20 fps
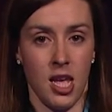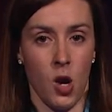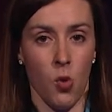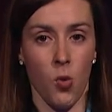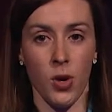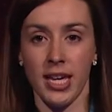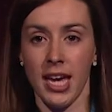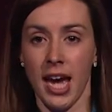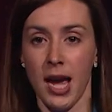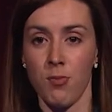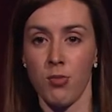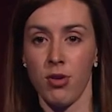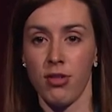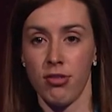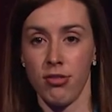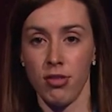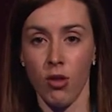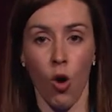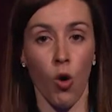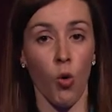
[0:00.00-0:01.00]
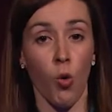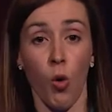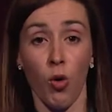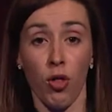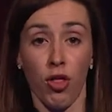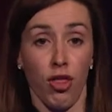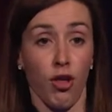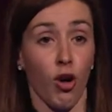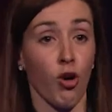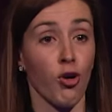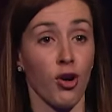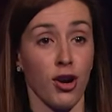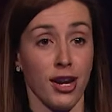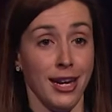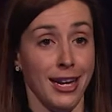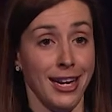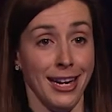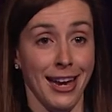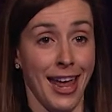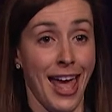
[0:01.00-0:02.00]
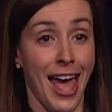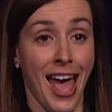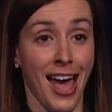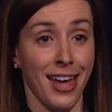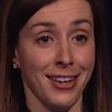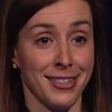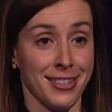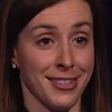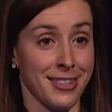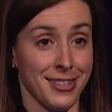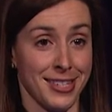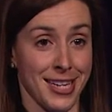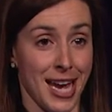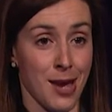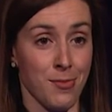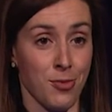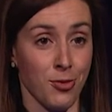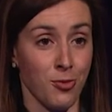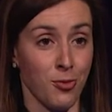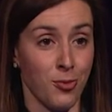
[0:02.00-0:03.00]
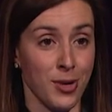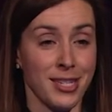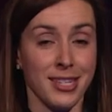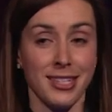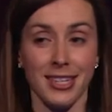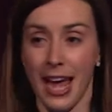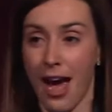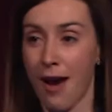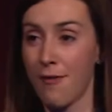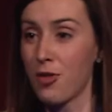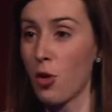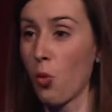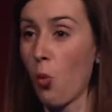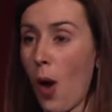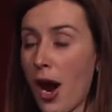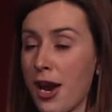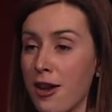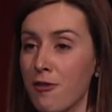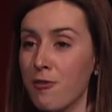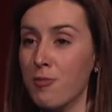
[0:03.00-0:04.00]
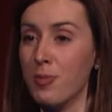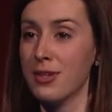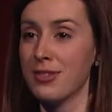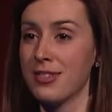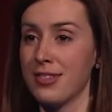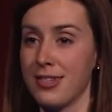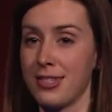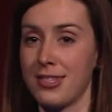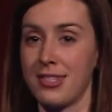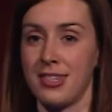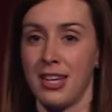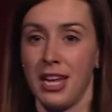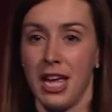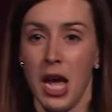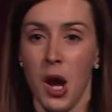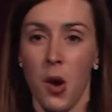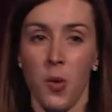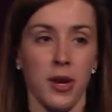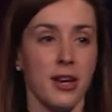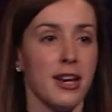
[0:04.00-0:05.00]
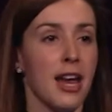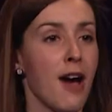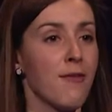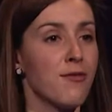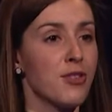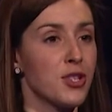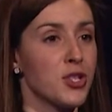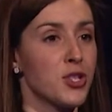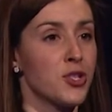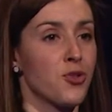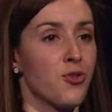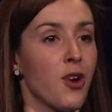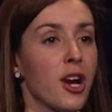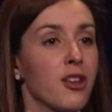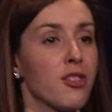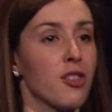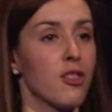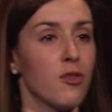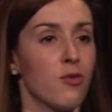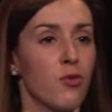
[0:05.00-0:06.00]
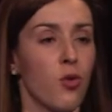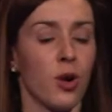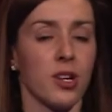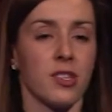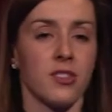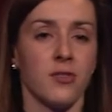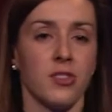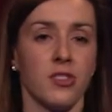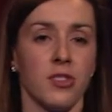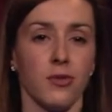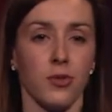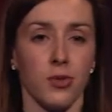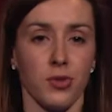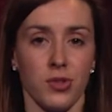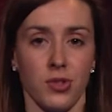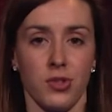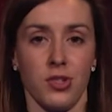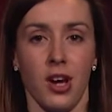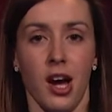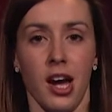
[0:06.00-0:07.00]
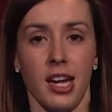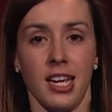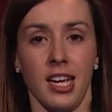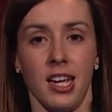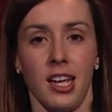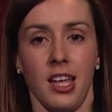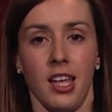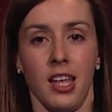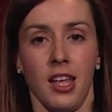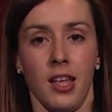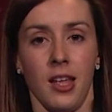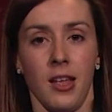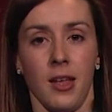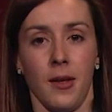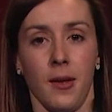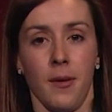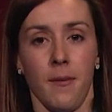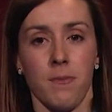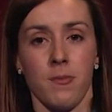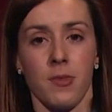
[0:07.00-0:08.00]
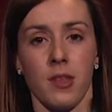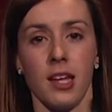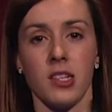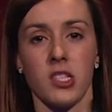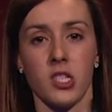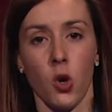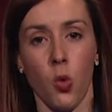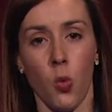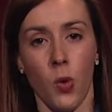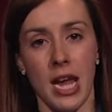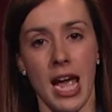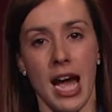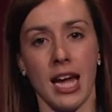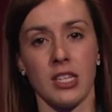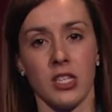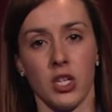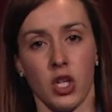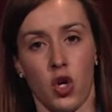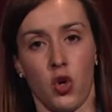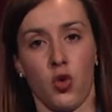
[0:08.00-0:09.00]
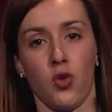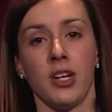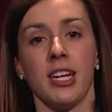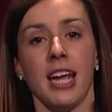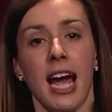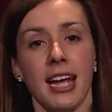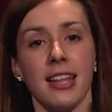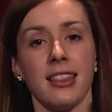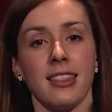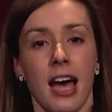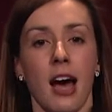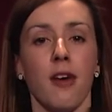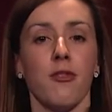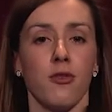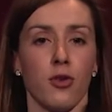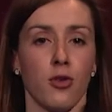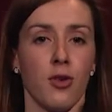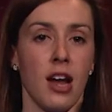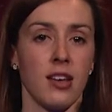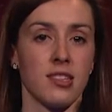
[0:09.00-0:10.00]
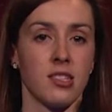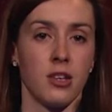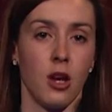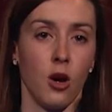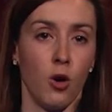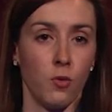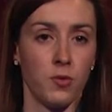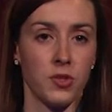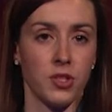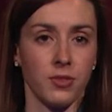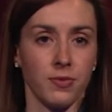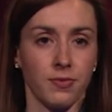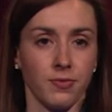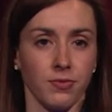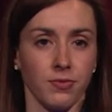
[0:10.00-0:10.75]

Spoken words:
We came with no authority in hand to the table. We didn't have the weight of business. We didn't have the strength of the voice of civil society. And so we had to create that for ourselves.